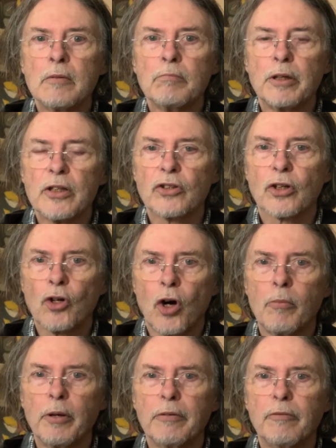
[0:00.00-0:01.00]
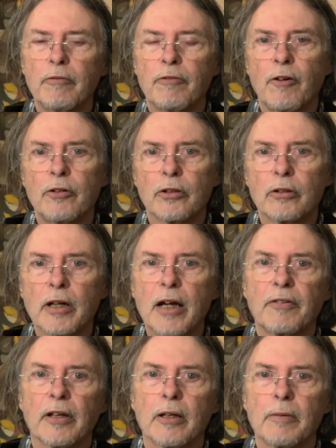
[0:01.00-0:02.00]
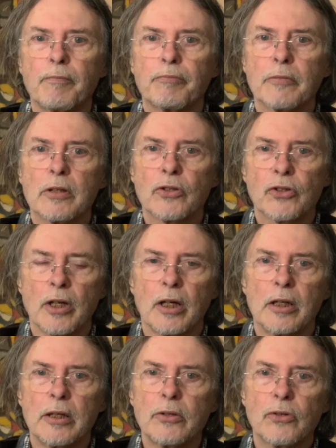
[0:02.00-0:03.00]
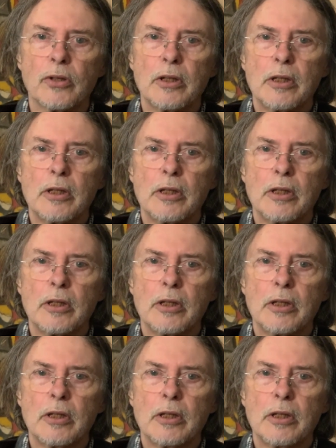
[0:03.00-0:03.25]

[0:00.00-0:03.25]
but it's a common photographic size.